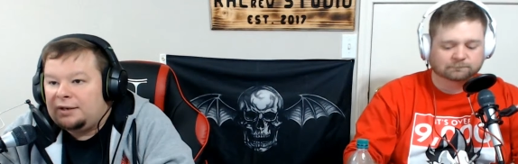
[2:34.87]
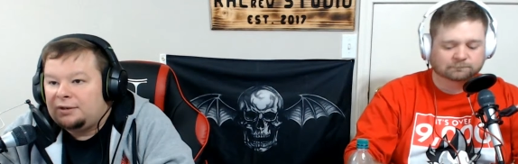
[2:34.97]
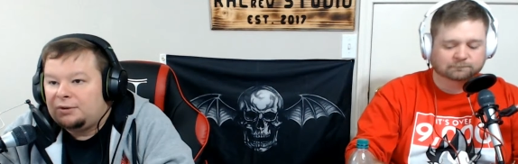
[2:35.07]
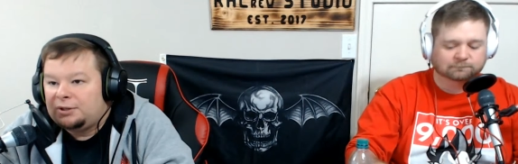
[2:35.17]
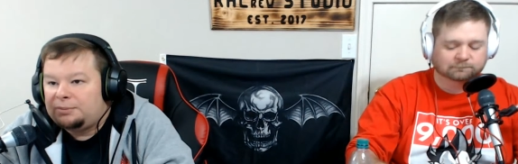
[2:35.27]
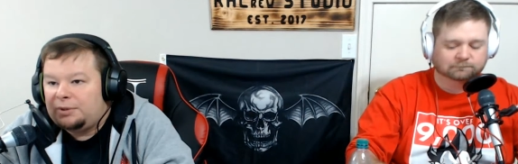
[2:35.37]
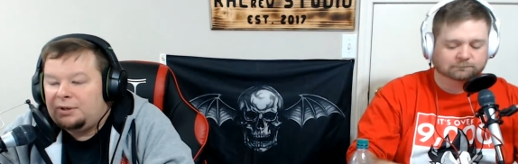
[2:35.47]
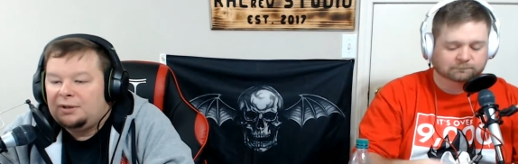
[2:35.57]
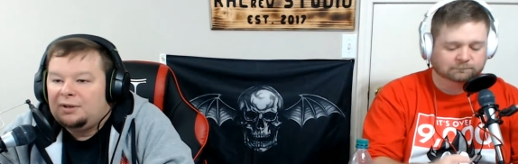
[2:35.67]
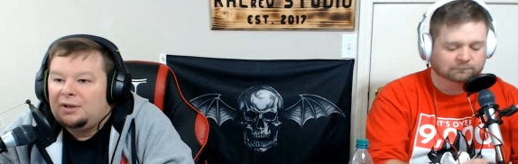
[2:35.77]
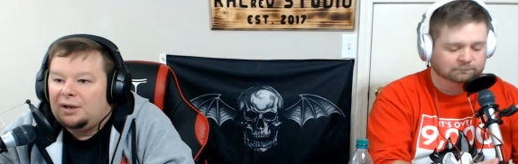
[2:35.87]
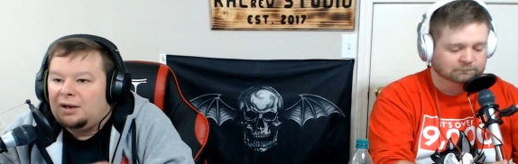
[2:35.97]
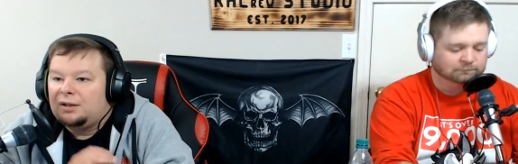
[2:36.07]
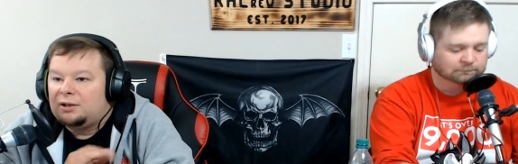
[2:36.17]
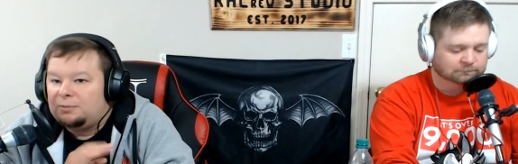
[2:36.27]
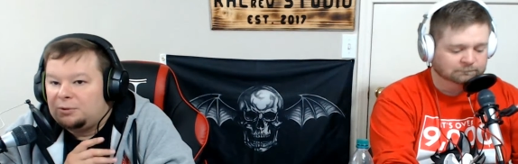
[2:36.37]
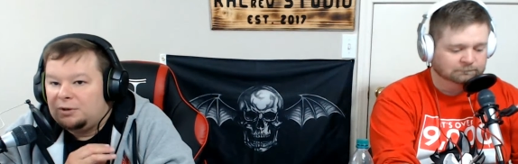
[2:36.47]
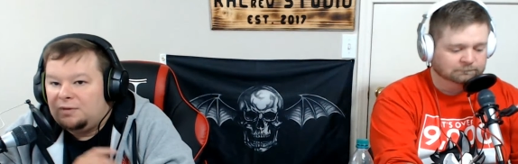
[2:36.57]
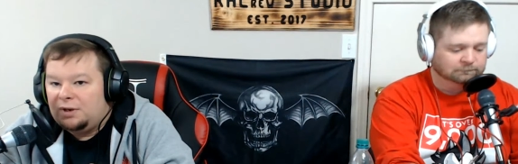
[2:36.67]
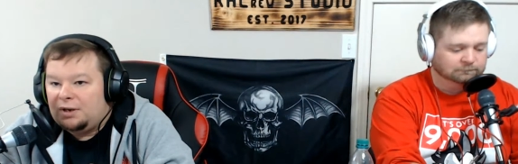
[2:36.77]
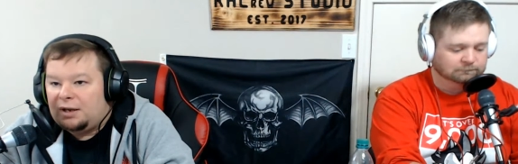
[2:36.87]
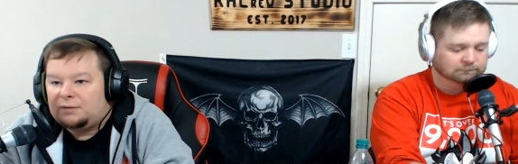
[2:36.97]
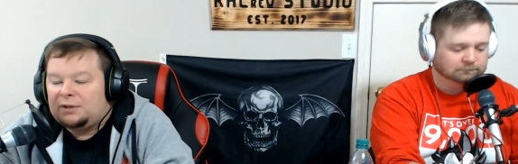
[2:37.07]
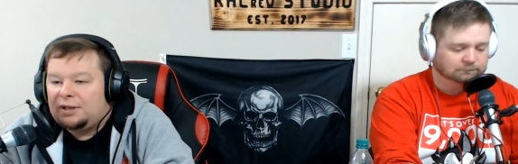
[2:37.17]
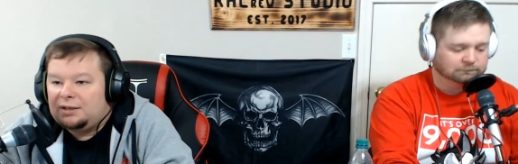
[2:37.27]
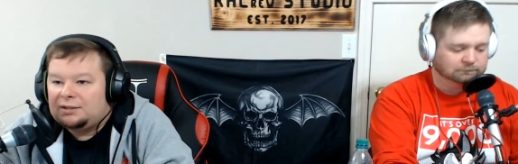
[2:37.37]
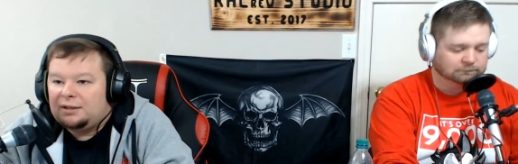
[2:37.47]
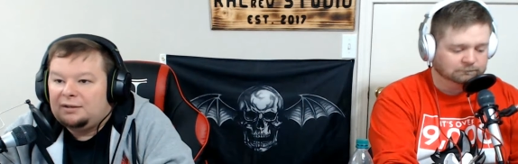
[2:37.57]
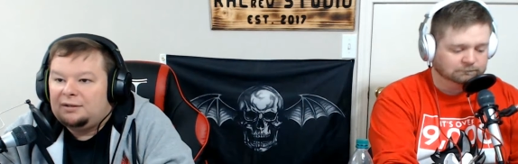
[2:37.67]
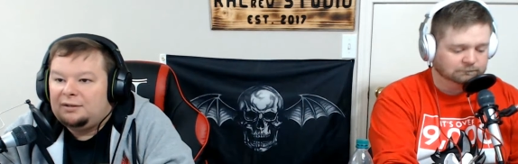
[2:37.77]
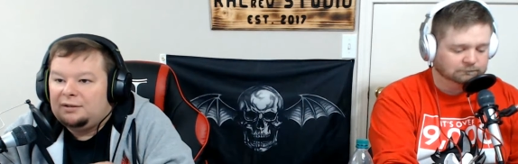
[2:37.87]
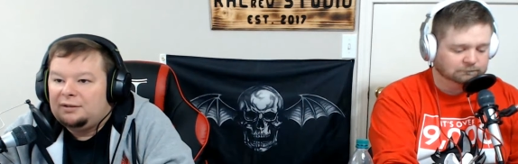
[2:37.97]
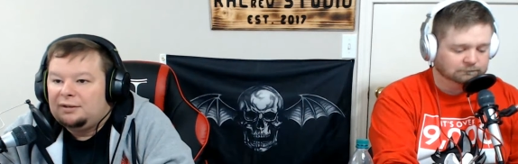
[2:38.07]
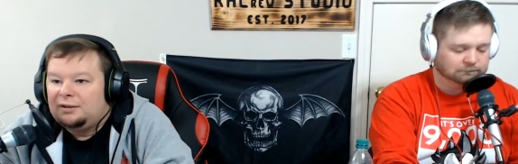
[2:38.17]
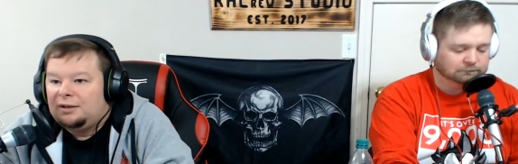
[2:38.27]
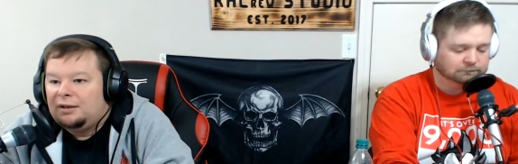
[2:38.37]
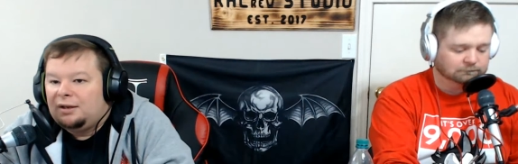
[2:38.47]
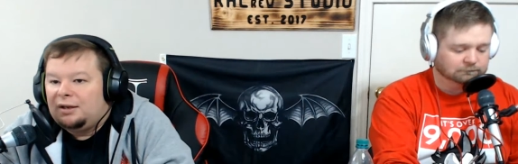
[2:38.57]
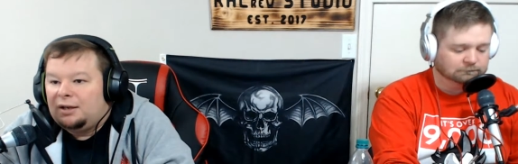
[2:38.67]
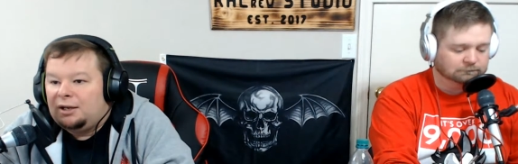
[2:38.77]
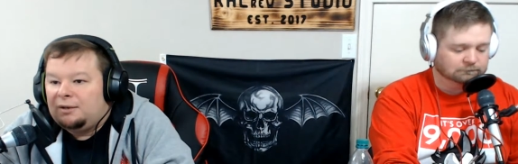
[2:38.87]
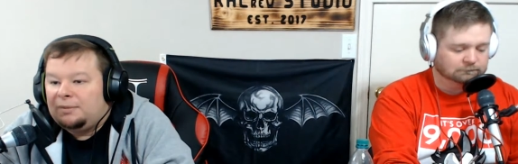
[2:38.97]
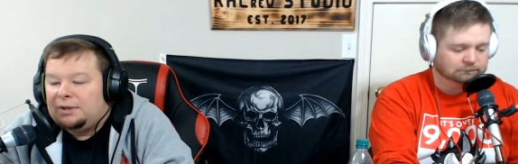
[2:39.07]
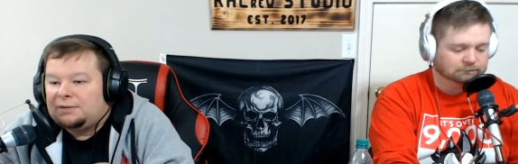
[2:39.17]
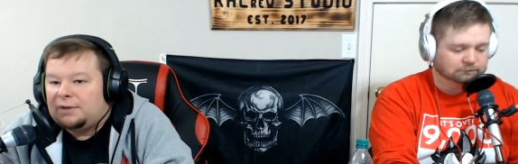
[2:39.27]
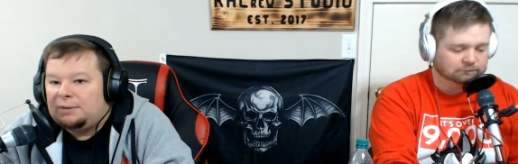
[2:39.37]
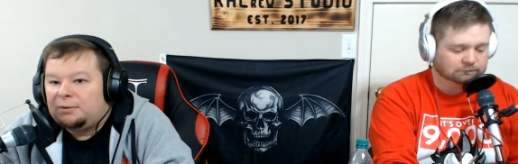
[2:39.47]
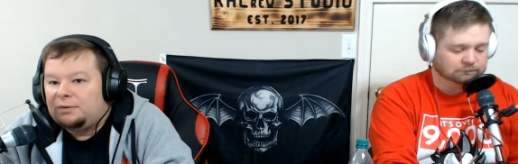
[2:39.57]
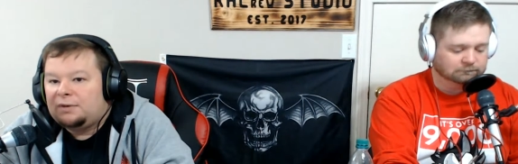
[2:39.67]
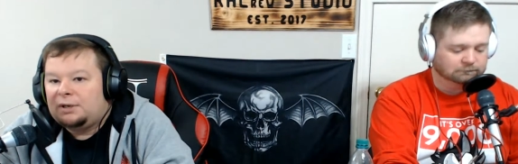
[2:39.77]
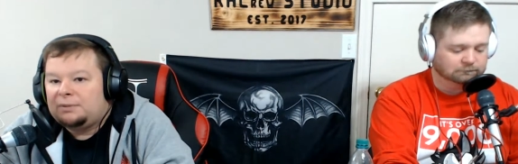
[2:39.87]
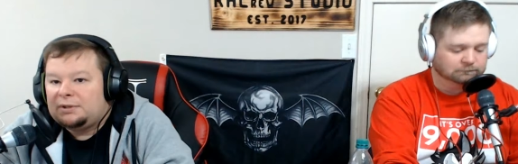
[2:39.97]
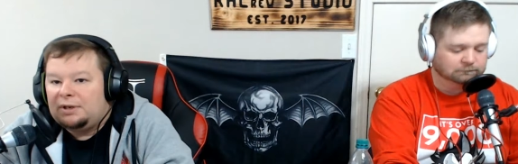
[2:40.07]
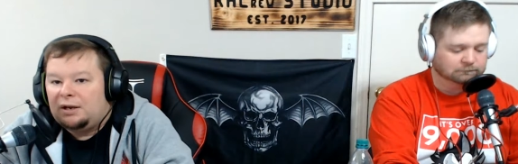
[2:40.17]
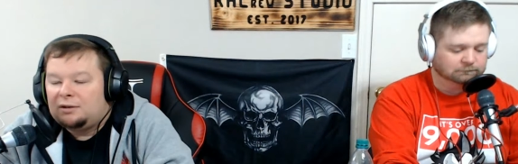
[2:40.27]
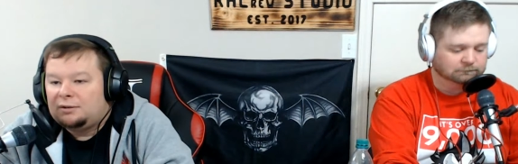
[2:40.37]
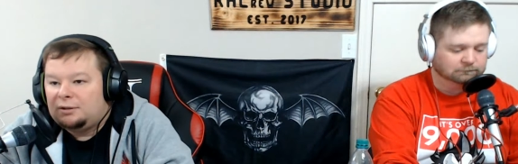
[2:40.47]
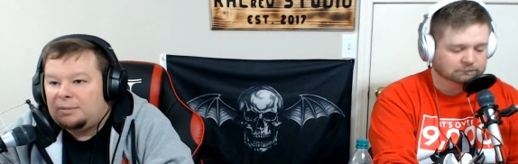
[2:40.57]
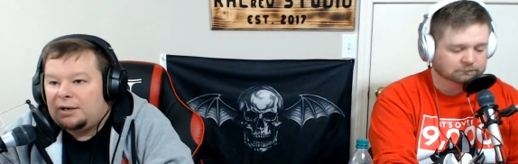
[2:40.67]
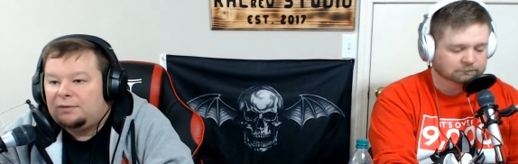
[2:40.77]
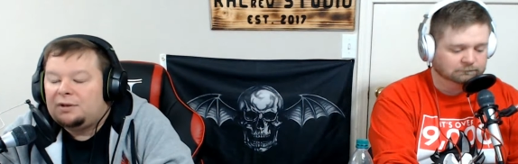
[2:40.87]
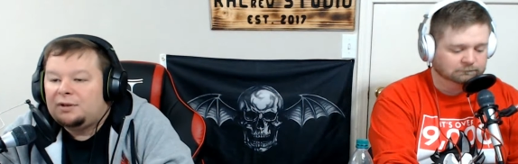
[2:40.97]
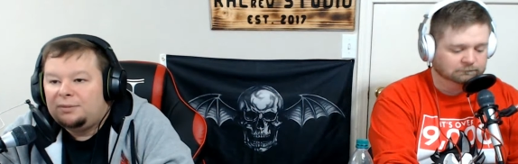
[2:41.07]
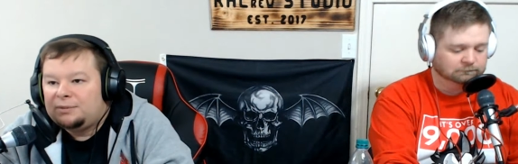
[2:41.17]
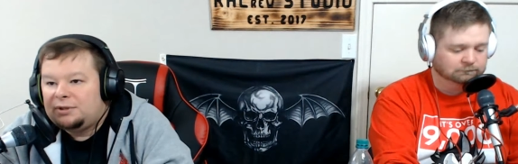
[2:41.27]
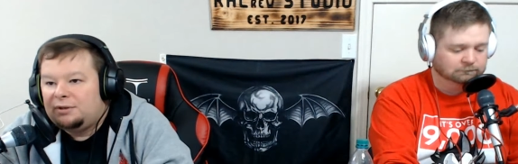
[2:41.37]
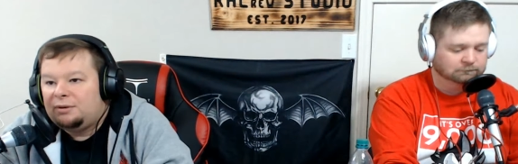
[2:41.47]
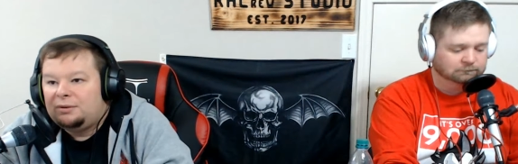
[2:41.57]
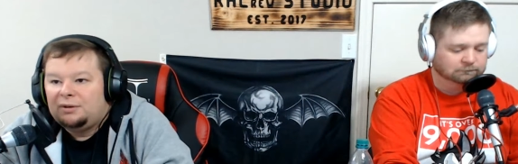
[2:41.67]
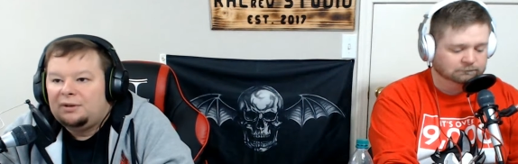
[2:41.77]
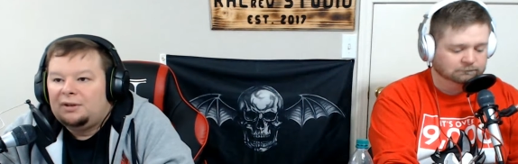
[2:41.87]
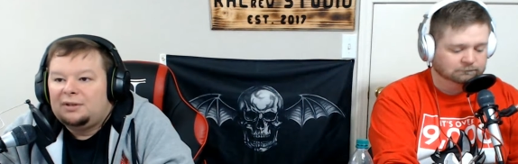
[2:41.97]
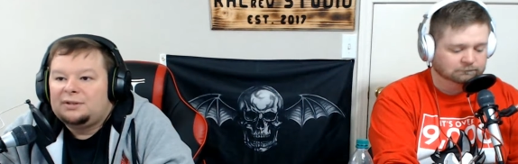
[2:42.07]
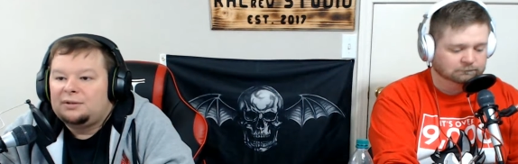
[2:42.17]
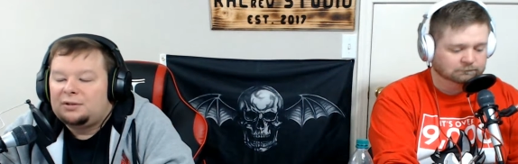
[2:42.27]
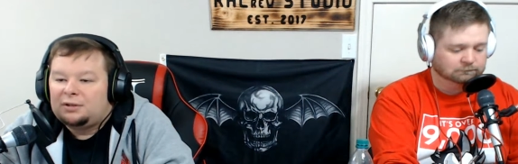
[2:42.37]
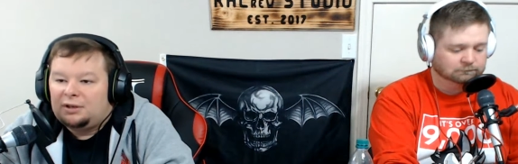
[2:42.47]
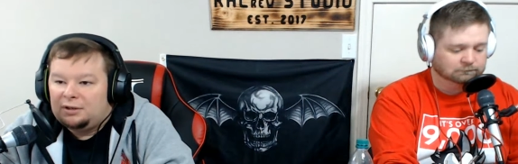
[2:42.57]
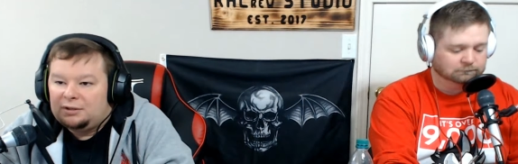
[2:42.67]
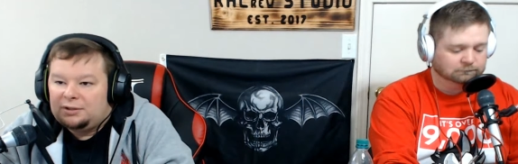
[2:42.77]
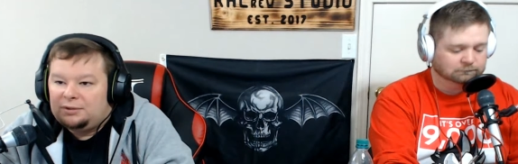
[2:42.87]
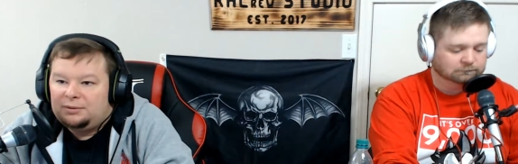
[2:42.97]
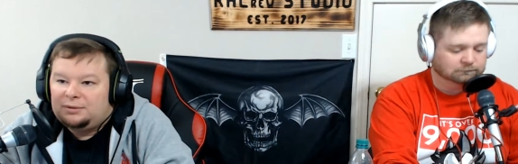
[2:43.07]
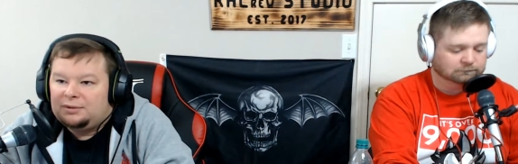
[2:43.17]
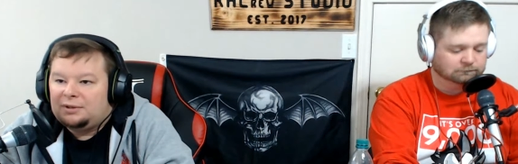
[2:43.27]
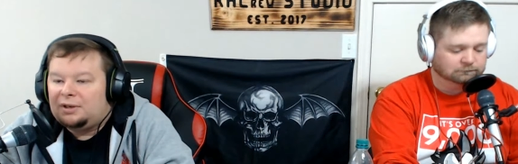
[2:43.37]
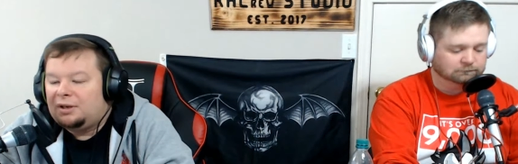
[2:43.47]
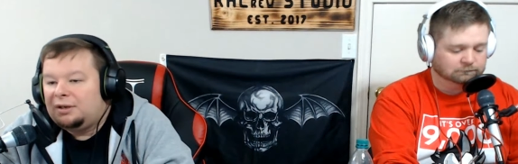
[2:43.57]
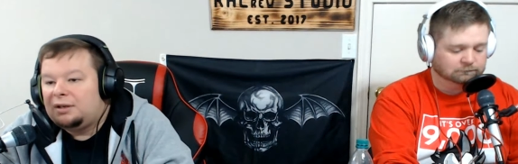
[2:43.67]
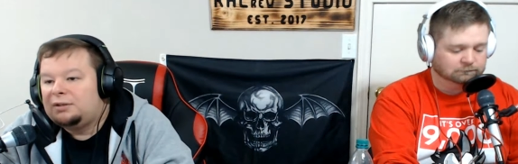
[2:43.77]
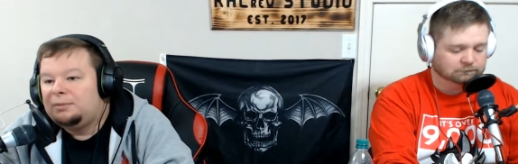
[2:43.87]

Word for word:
Speaker 1: and crispy. A little more of an aftertaste, I think. Um, it's 5.5% alcohol by volume, so it's a little stronger too. Uh, not too